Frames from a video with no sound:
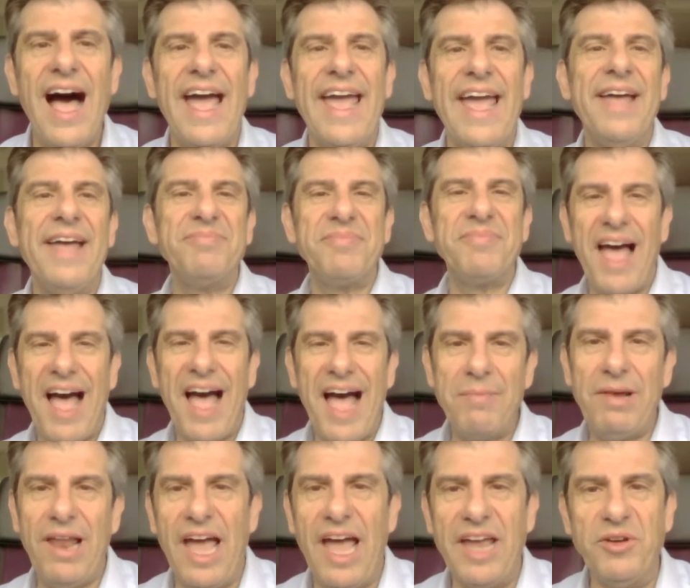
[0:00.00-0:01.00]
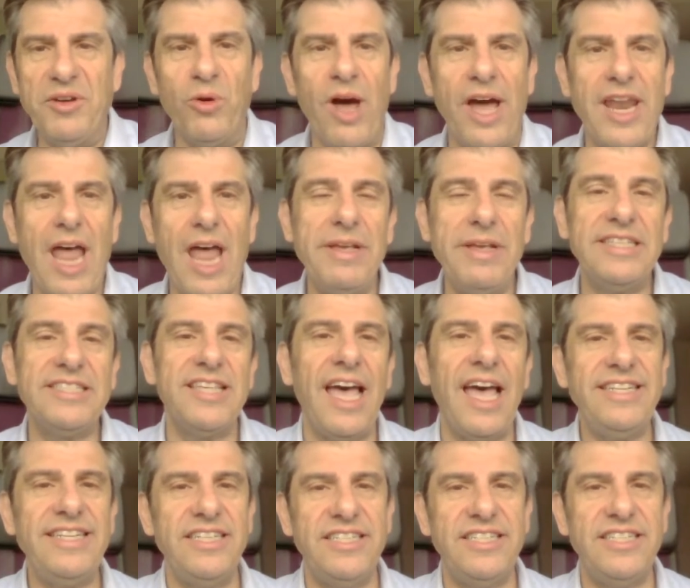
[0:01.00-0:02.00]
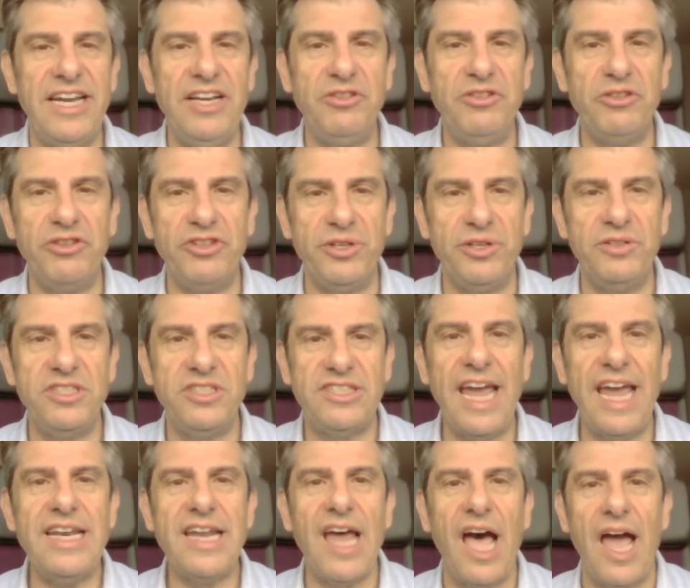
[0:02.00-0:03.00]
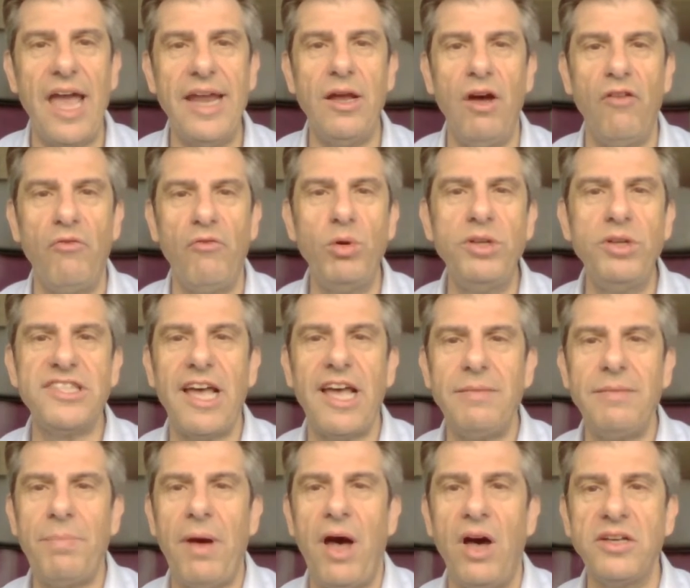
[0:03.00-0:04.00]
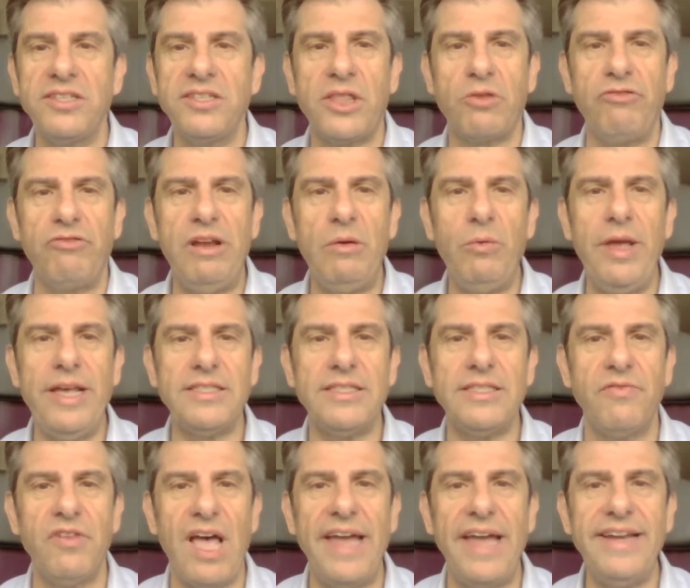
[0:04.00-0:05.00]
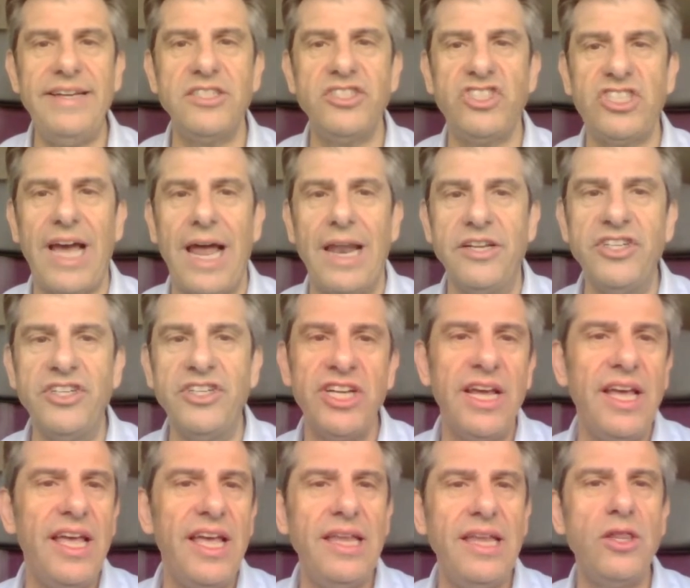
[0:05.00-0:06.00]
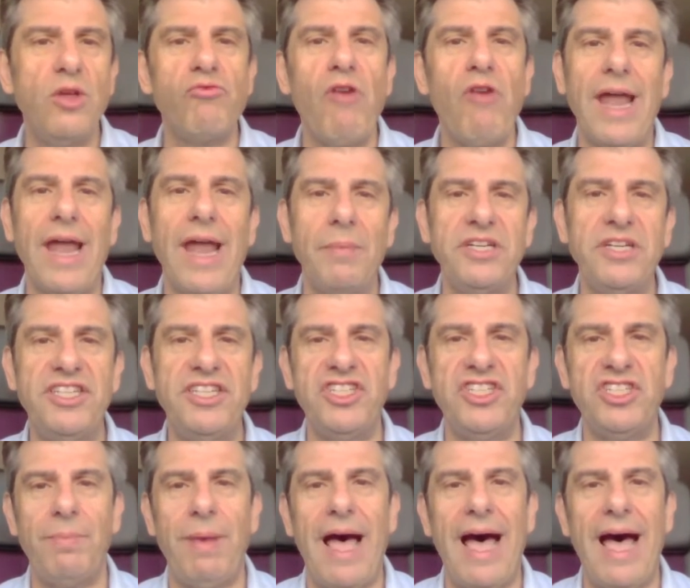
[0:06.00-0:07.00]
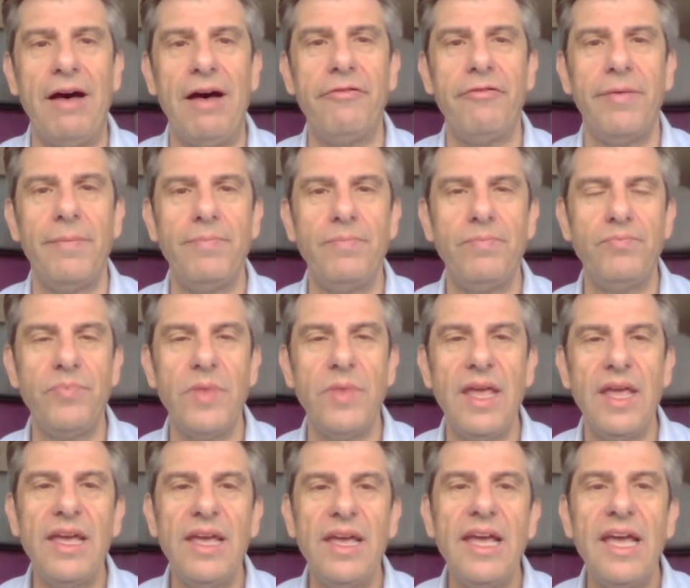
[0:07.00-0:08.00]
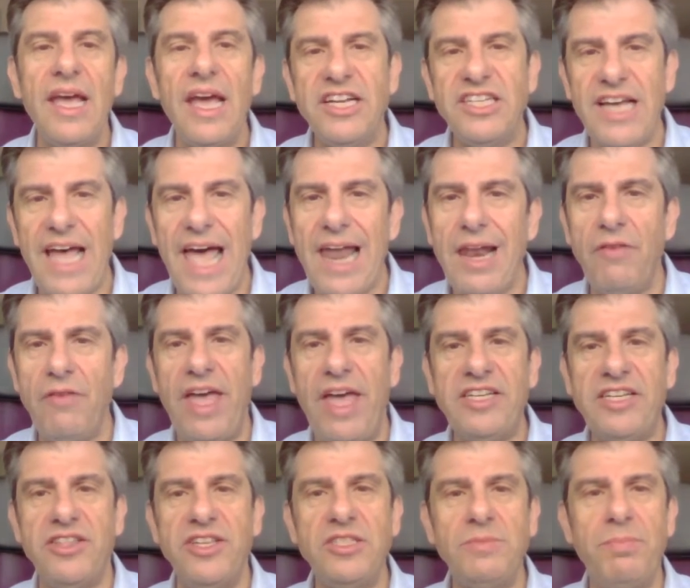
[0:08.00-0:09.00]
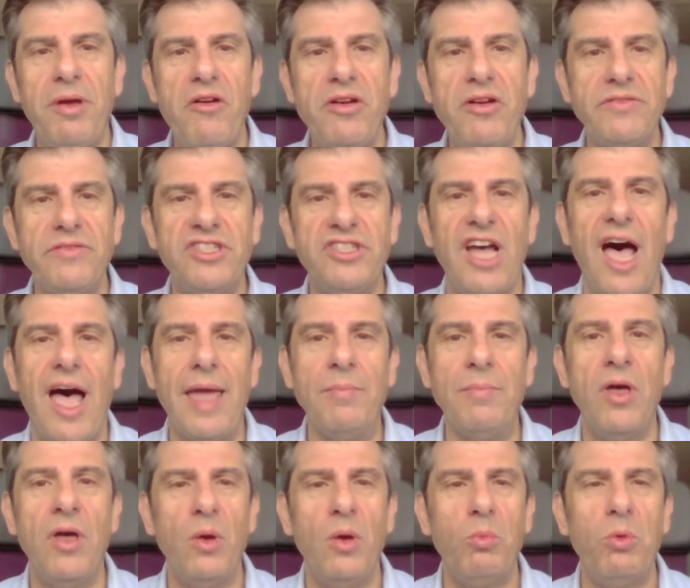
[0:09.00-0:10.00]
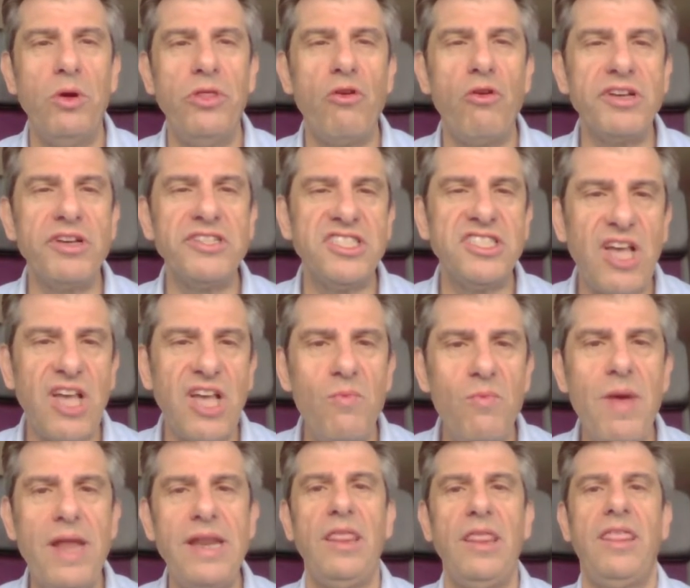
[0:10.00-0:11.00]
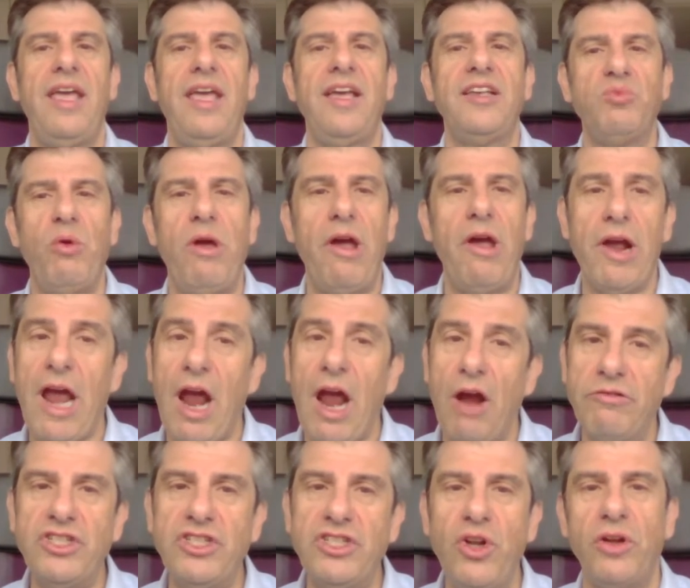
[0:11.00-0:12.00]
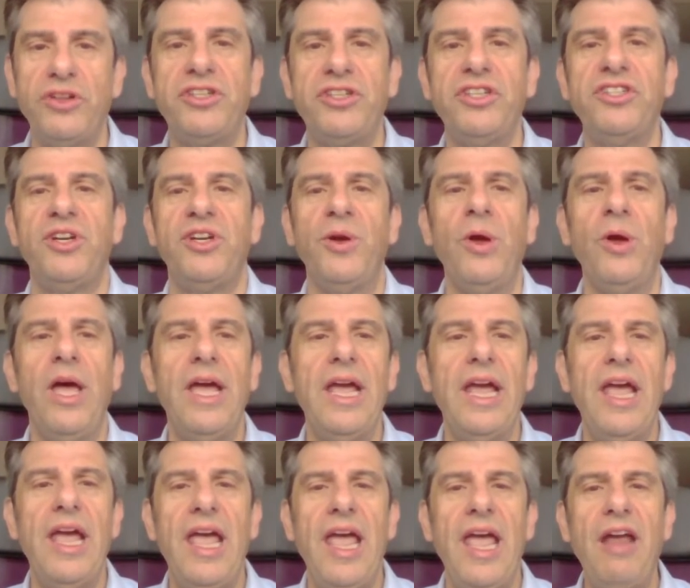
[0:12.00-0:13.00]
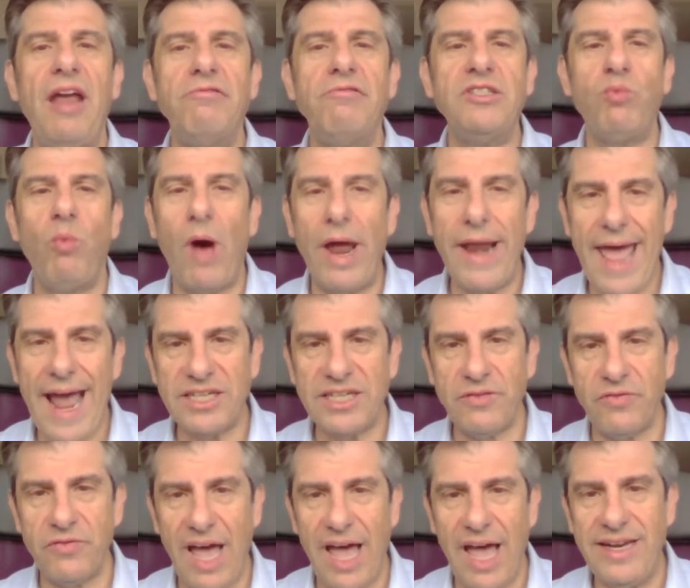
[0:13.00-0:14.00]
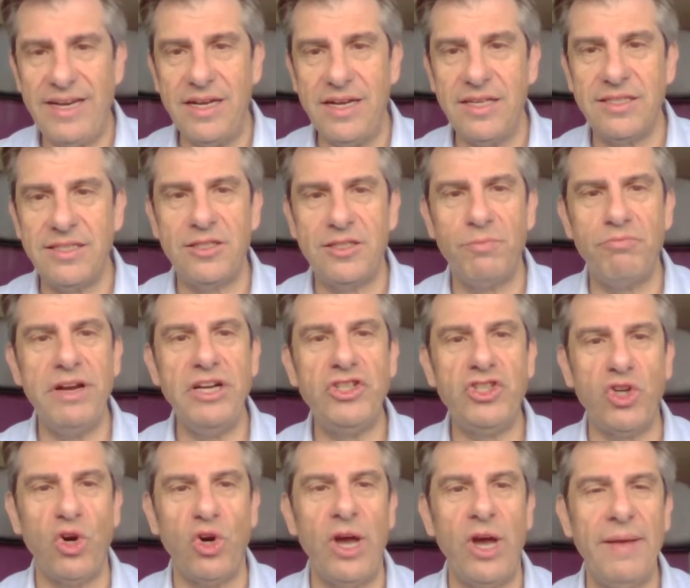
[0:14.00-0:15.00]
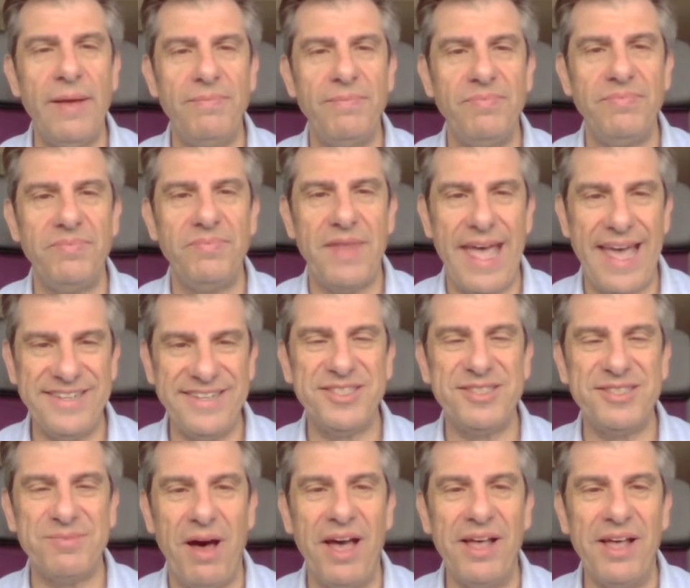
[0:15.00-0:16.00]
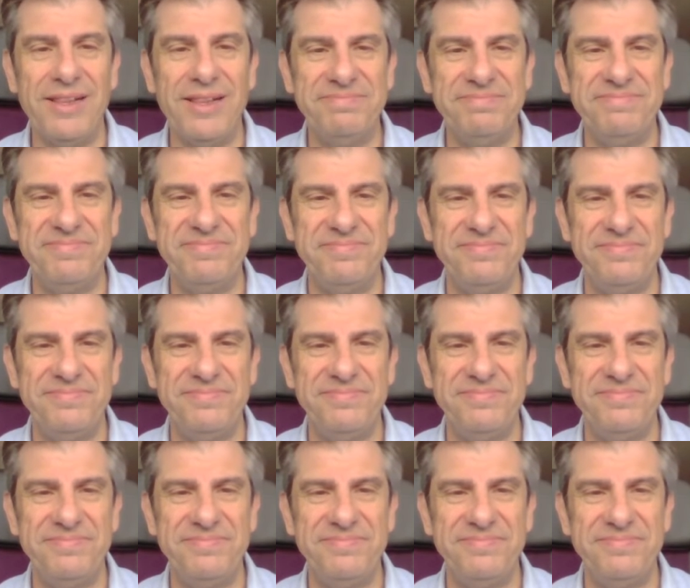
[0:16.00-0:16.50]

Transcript: Hi, I'm Lionel and I'm excited to introduce Day 9 of Woodside Park's Three Weeks of Kindness Challenge in the run-up to Tisha B'Av. To elevate this period of time, when there are so many things we are encouraged not to do, here is one act of kindness to bring joy and a smile.